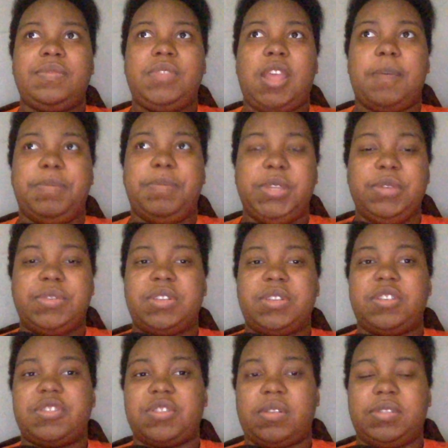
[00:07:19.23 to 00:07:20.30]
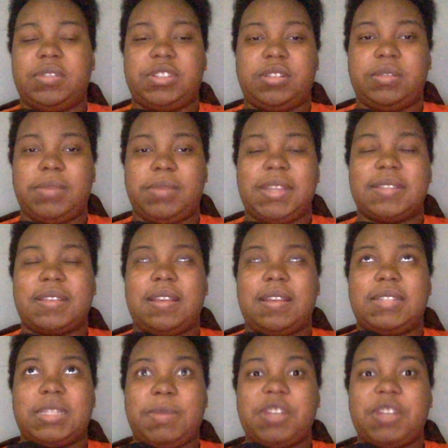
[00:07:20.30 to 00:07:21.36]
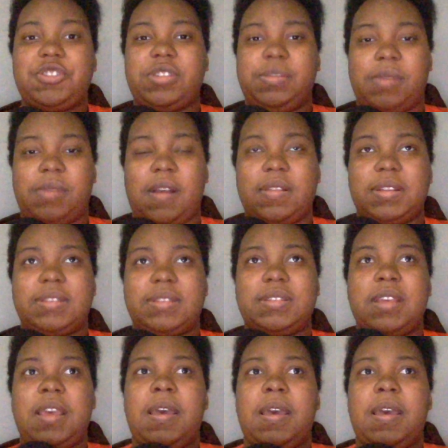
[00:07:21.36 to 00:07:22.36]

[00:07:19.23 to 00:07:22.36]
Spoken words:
abuse and assault in certain ways, especially Rollins.